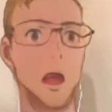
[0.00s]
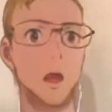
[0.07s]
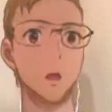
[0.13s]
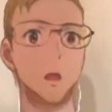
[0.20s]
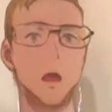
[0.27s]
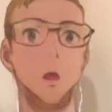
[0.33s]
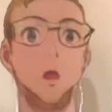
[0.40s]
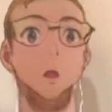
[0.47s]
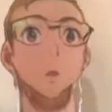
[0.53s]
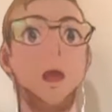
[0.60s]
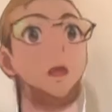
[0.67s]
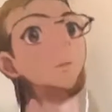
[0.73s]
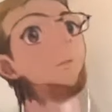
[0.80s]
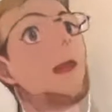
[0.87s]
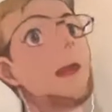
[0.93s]
So when
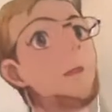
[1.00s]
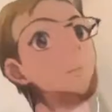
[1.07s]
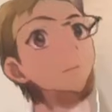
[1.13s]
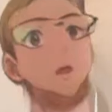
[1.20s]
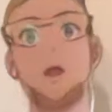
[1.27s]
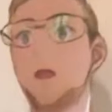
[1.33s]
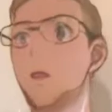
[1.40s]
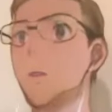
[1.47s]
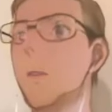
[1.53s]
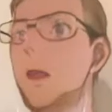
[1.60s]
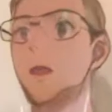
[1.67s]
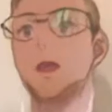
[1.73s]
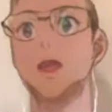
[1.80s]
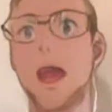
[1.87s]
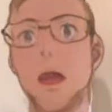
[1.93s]
you find this block, you hit
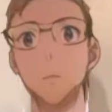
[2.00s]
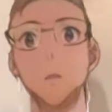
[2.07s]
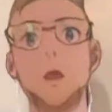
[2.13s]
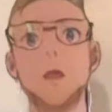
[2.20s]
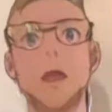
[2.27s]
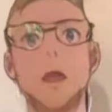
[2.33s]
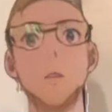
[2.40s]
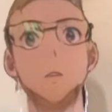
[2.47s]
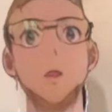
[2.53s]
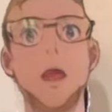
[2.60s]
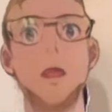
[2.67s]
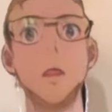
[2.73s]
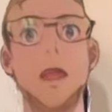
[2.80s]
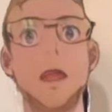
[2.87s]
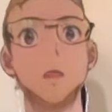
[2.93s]
the jackpot and you
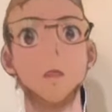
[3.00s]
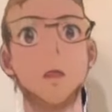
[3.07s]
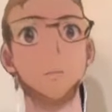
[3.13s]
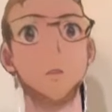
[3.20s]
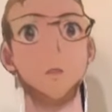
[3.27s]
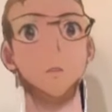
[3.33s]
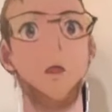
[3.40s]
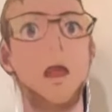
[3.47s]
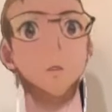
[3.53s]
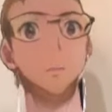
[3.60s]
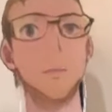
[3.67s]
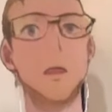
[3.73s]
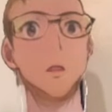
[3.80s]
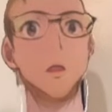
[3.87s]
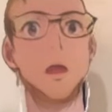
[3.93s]
get like 6.5
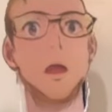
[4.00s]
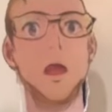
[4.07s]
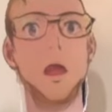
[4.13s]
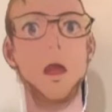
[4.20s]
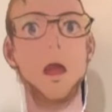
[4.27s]
Bitcoin.